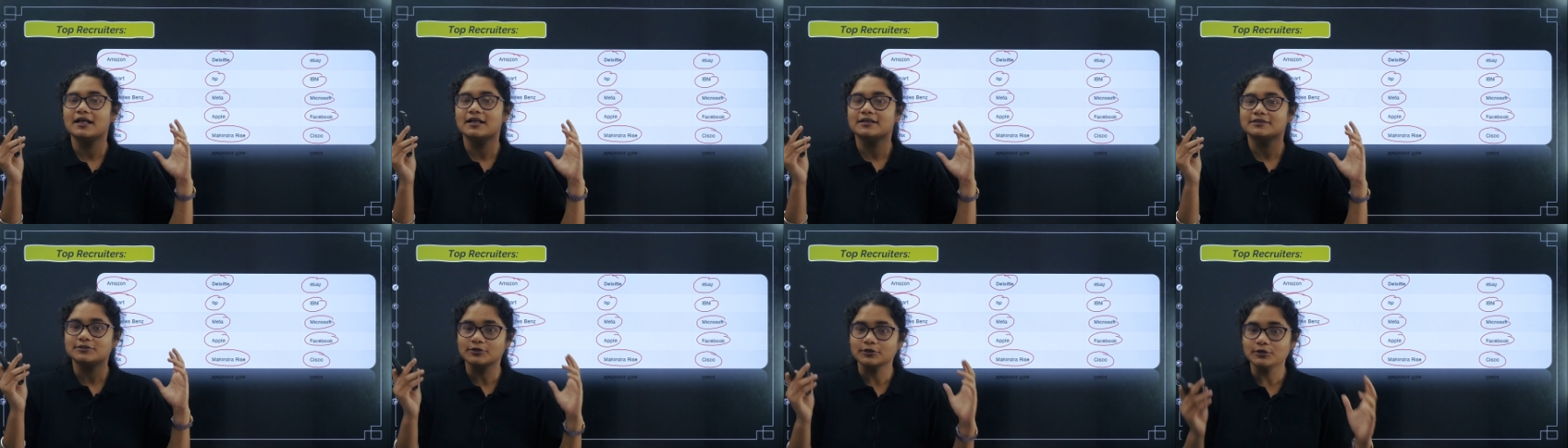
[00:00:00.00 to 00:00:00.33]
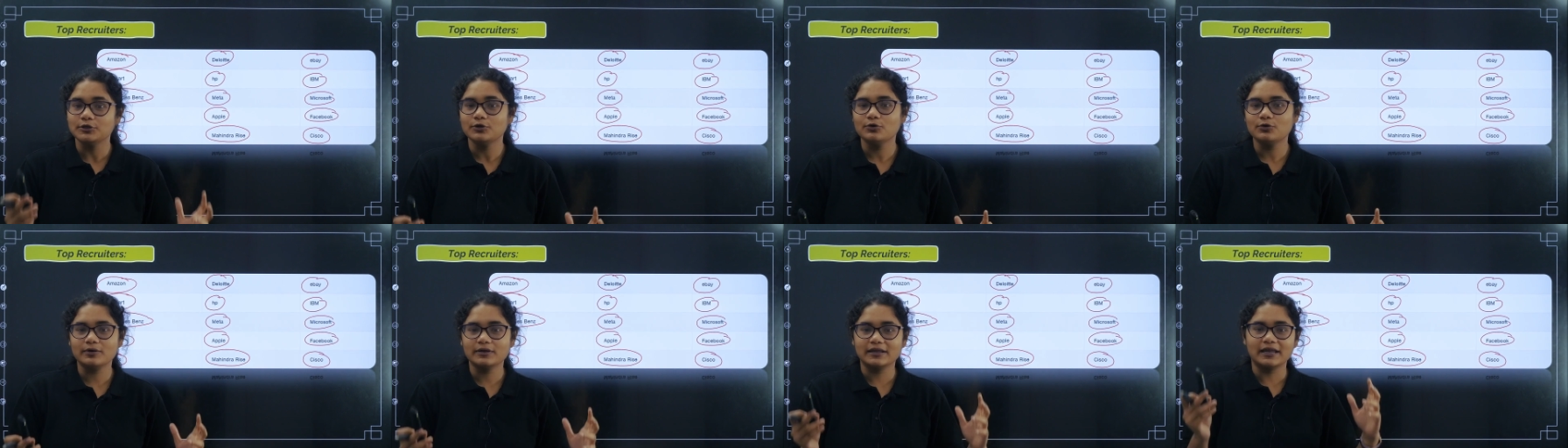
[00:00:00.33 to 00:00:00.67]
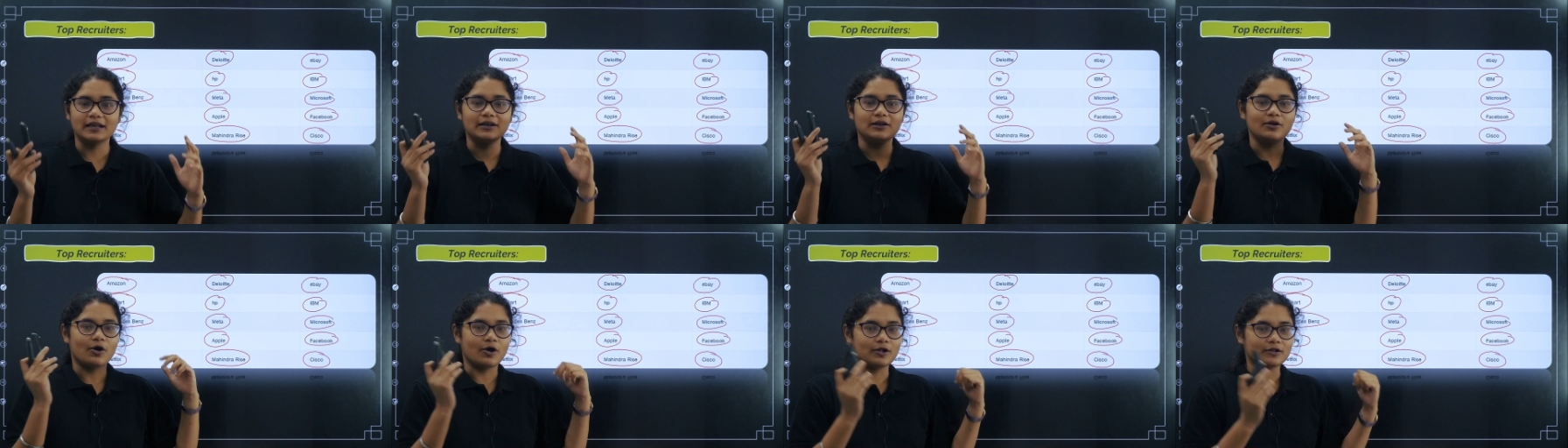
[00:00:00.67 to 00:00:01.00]
So you
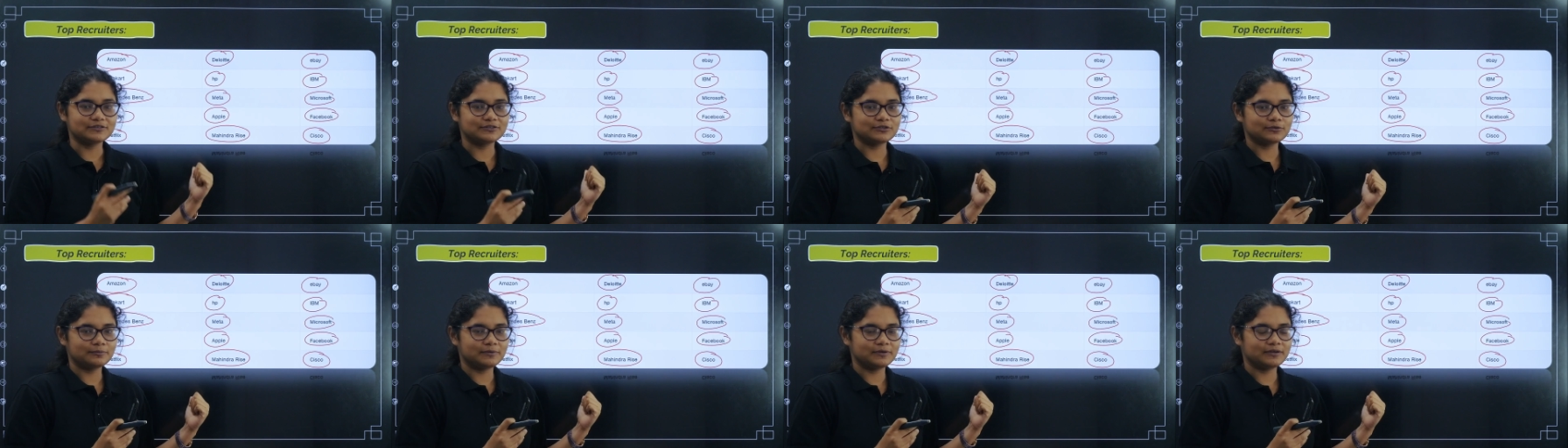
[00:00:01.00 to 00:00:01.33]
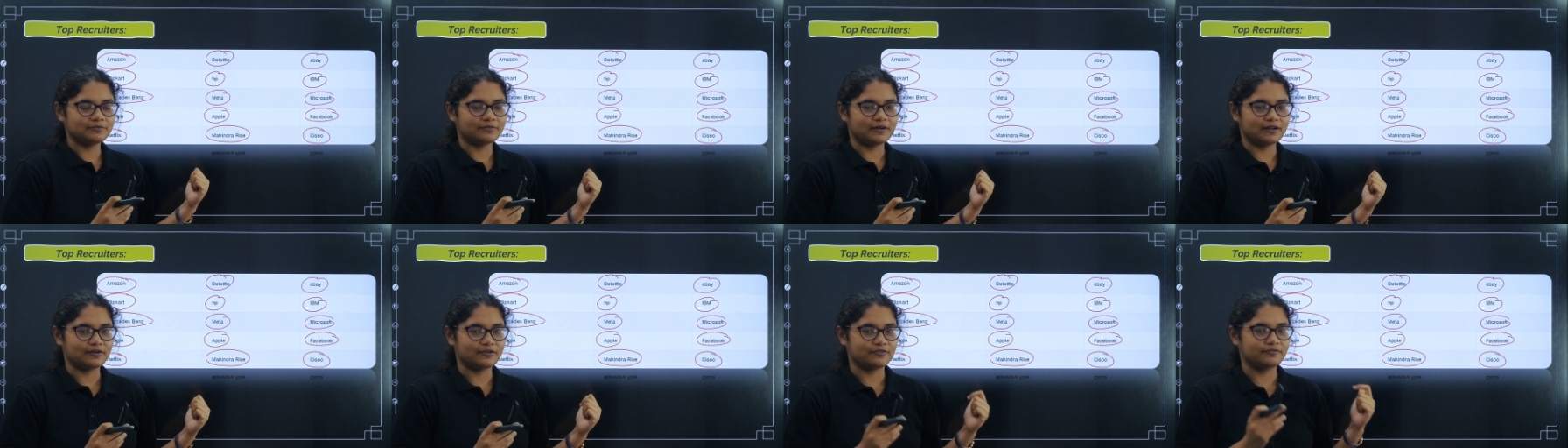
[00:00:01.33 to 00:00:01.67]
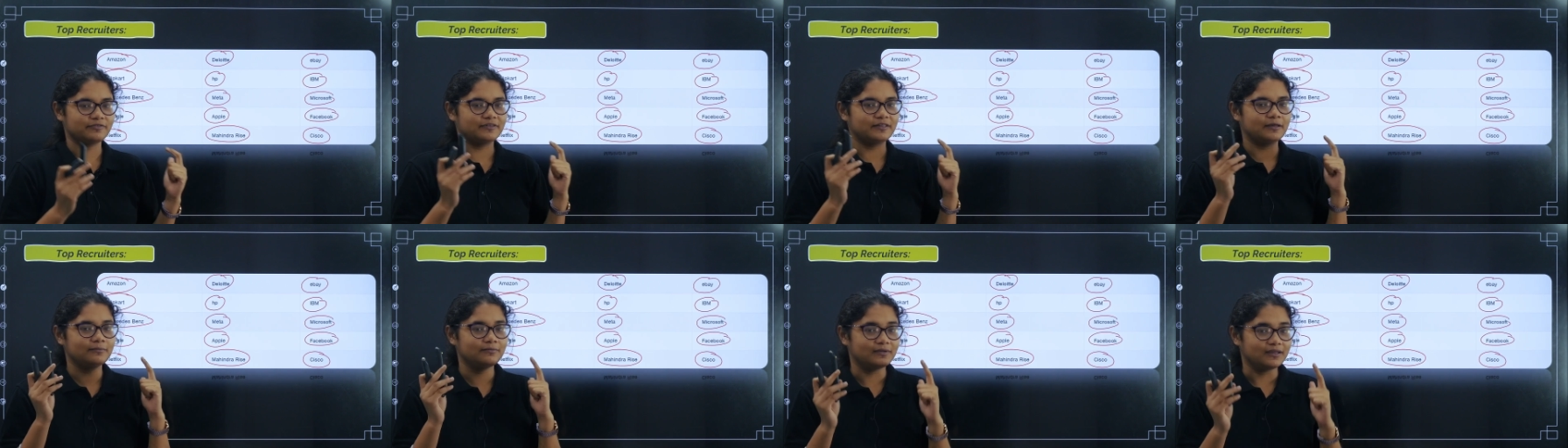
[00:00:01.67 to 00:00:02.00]
can also be one
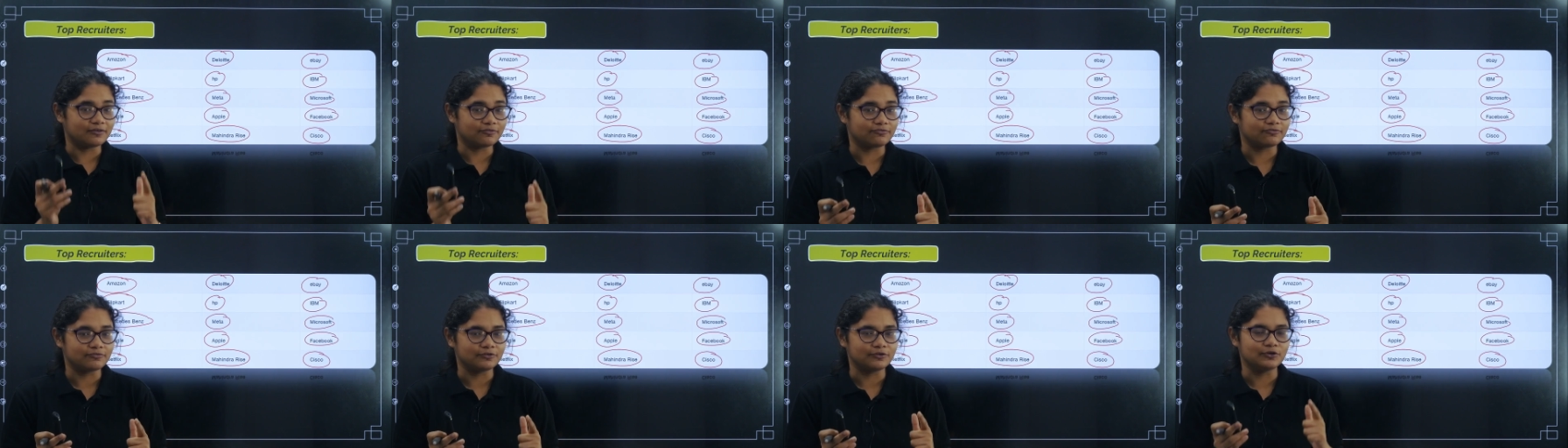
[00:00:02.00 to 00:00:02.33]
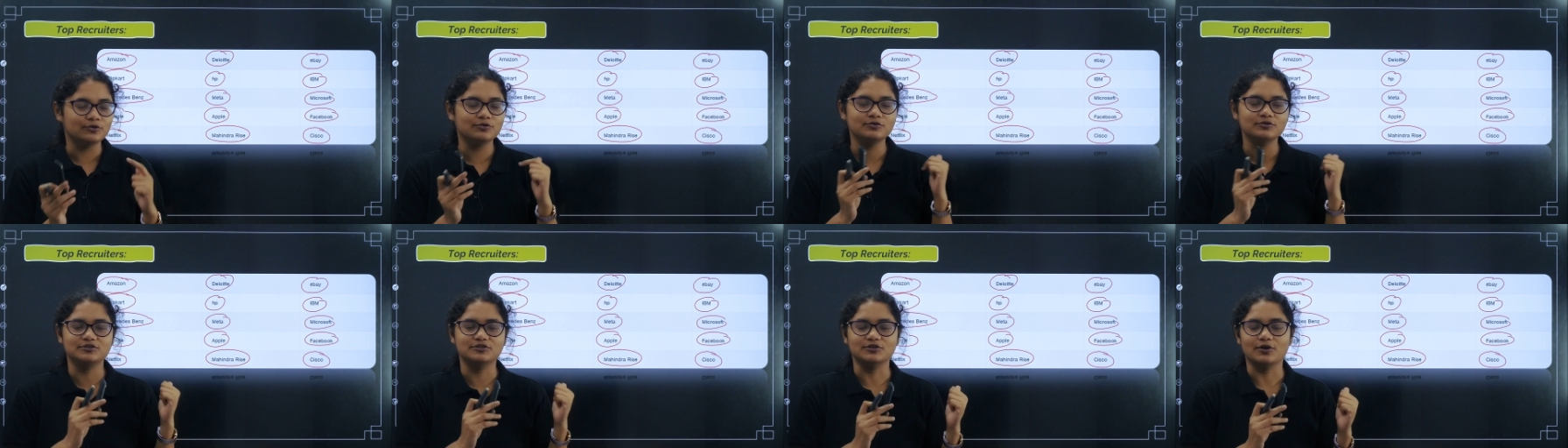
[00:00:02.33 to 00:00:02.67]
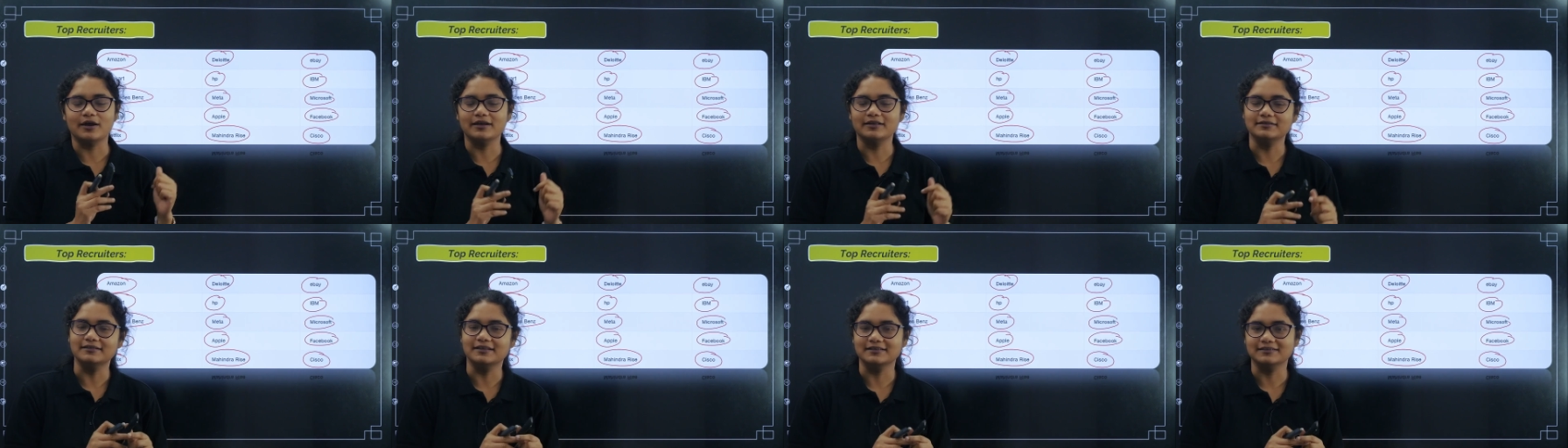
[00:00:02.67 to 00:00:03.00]
of them if you
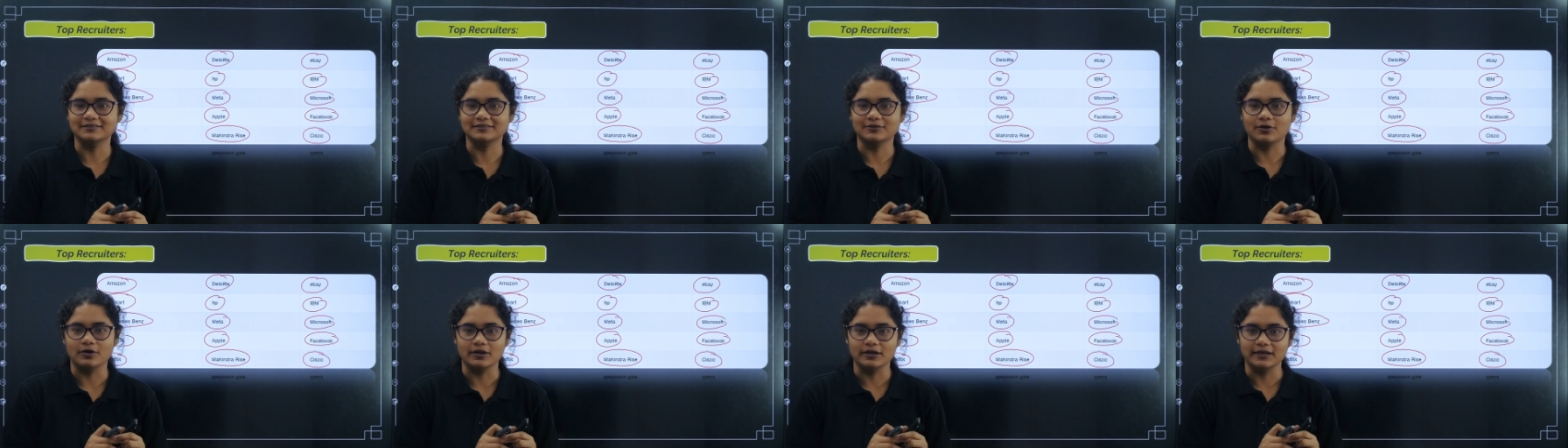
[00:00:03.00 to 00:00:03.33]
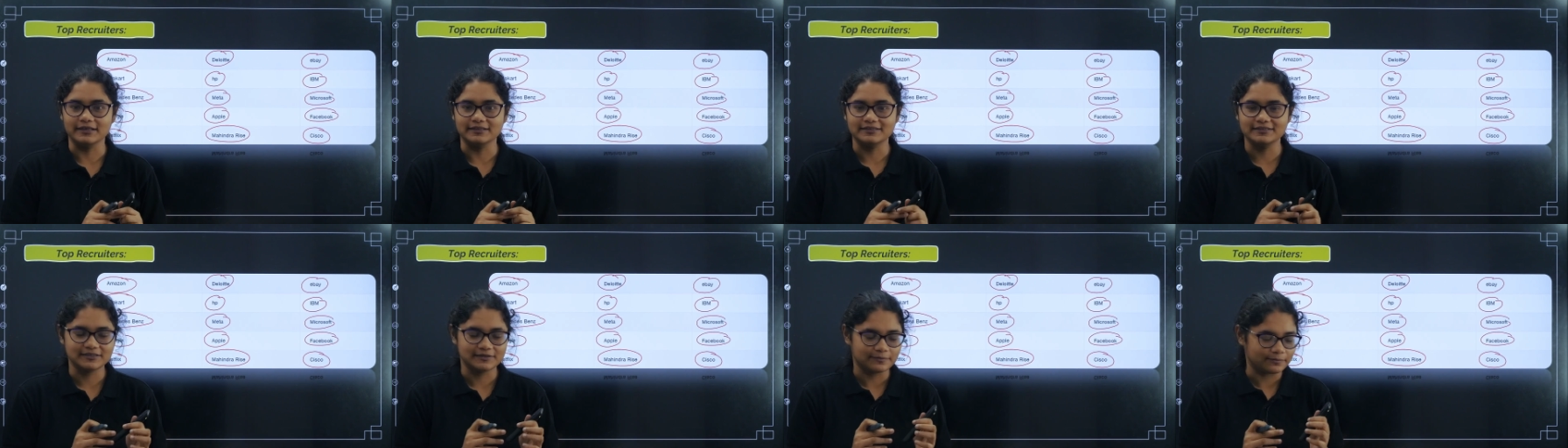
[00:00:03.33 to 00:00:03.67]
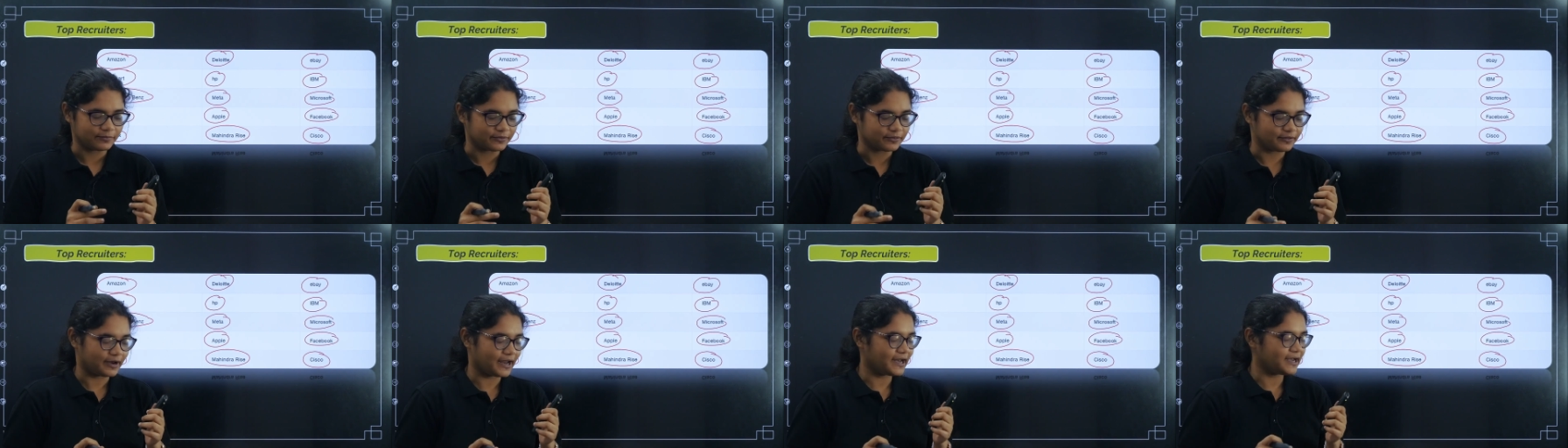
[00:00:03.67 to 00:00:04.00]
join this college,
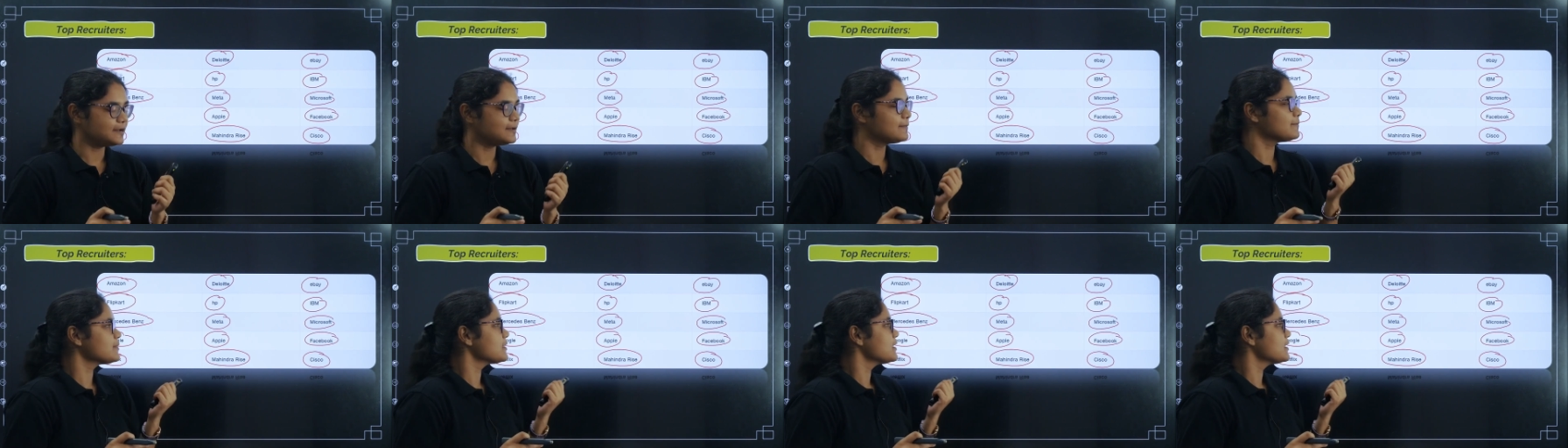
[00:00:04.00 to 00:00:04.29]
right?